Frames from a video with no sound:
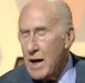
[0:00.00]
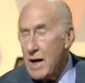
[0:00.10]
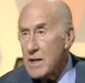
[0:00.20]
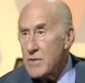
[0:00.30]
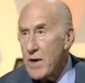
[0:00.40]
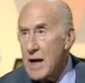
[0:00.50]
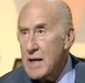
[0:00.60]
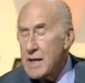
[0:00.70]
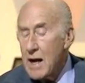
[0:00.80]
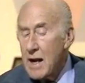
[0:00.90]
It's fairly
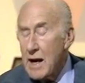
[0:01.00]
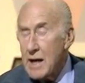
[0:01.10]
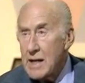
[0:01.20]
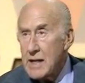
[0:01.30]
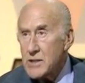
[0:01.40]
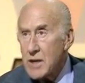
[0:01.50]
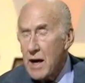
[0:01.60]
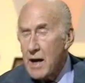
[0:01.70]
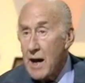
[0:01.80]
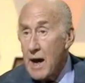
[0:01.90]
dull unless
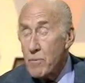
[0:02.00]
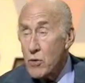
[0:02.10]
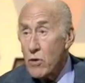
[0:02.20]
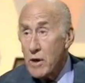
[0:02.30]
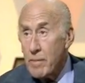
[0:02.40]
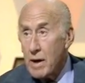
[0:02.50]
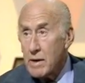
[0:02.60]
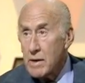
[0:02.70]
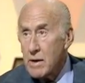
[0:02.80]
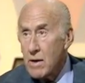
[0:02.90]
I am talking about
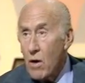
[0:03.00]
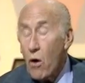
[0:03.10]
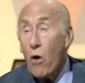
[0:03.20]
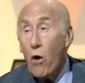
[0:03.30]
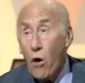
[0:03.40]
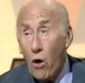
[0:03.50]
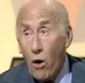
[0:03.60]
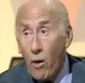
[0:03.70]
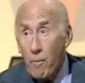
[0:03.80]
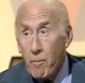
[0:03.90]
it, or